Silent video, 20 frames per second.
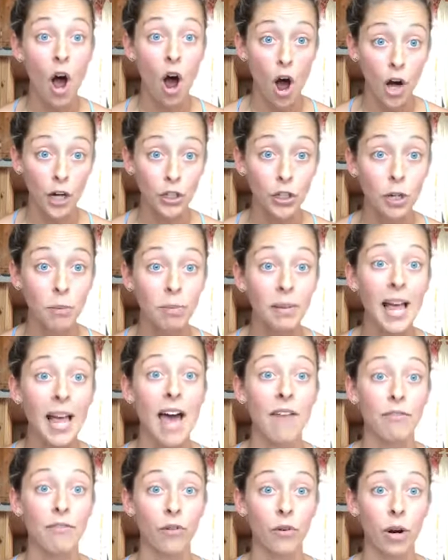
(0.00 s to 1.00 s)
on your
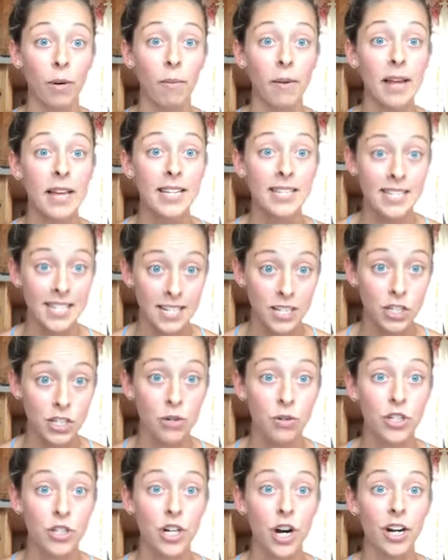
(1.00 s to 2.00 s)
platform since
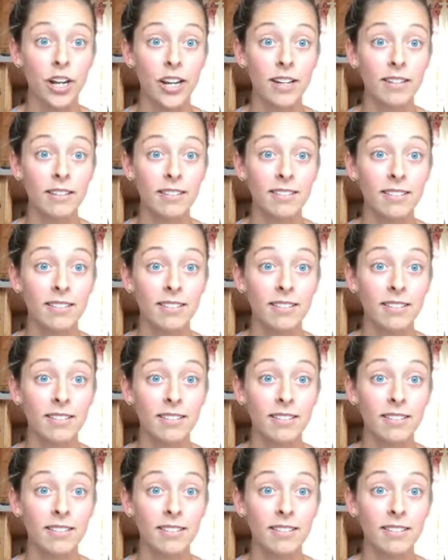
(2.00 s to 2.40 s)
you started.